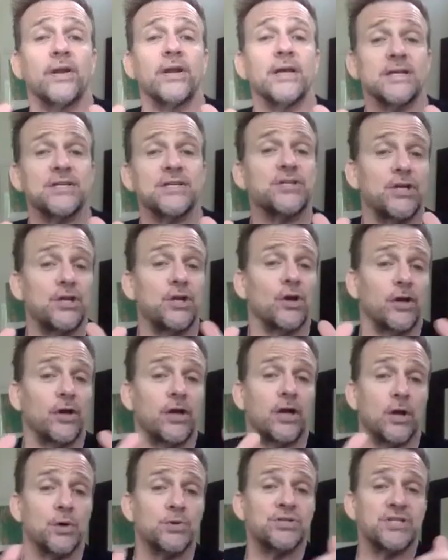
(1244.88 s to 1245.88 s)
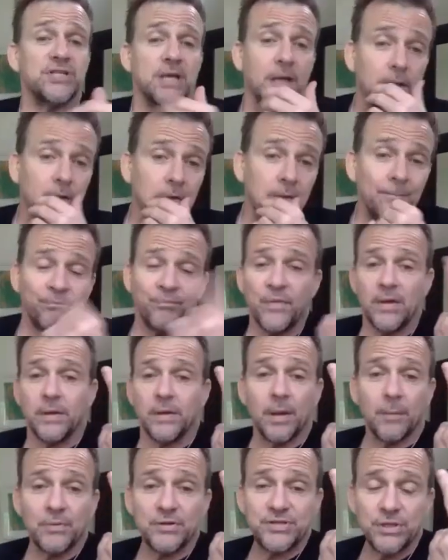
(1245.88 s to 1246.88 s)
it is that you're going to go sell.
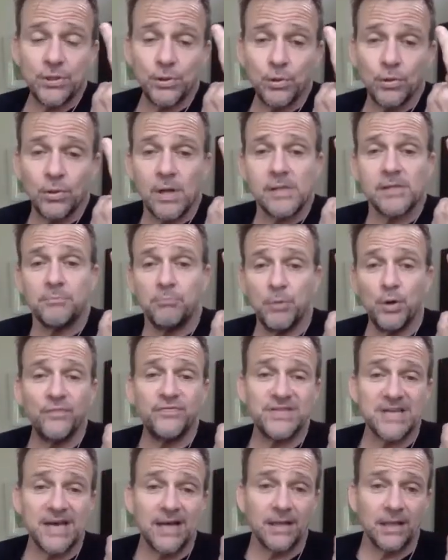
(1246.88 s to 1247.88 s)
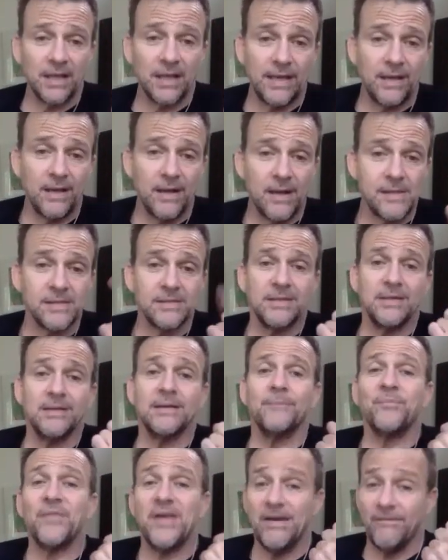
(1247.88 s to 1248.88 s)
Number two, move to L A.
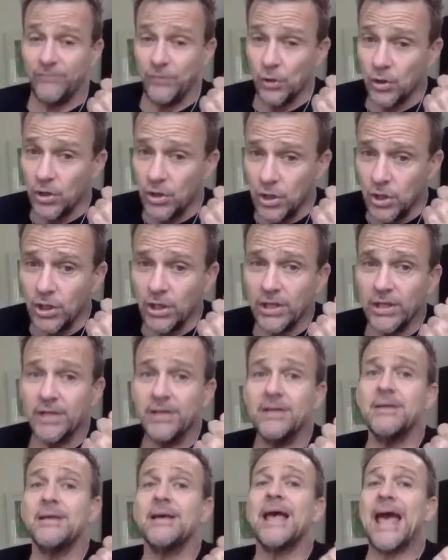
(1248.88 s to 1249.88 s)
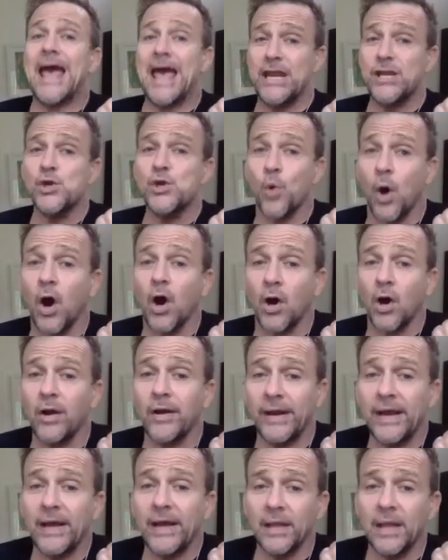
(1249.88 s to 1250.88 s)
If you're good and you are
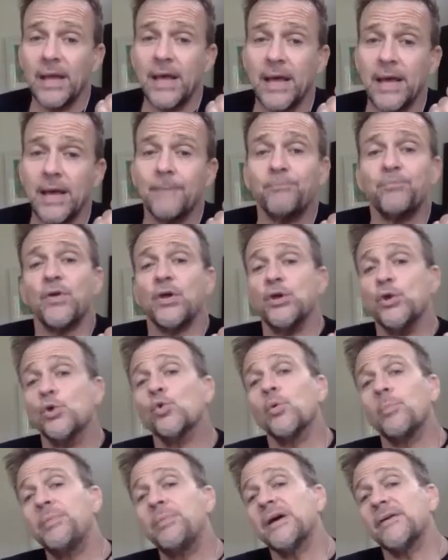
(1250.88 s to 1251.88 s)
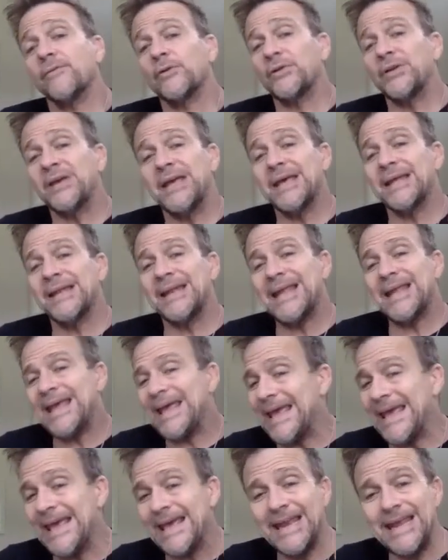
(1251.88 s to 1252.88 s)
in L A, you will be able to get
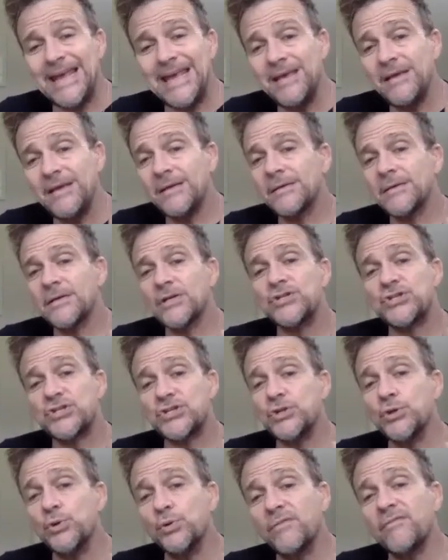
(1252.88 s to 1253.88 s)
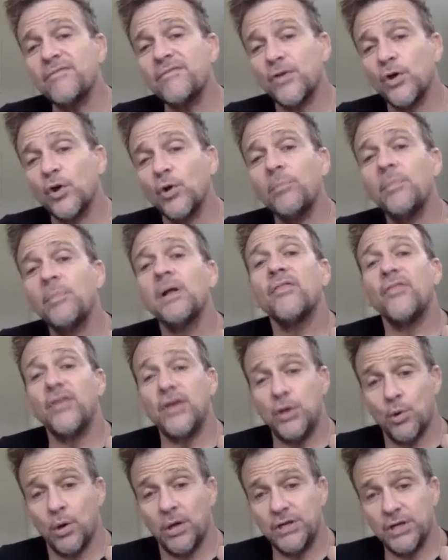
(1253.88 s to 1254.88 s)
any student film that
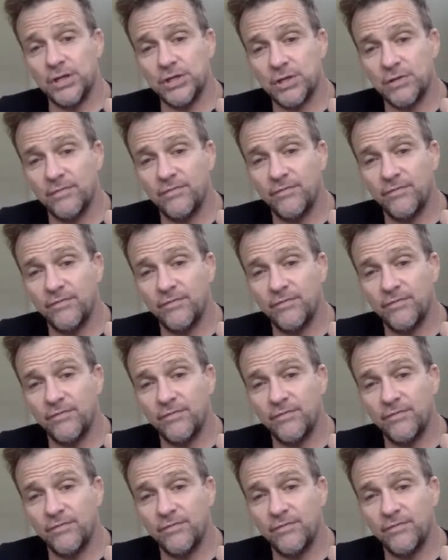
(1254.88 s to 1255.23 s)
you audition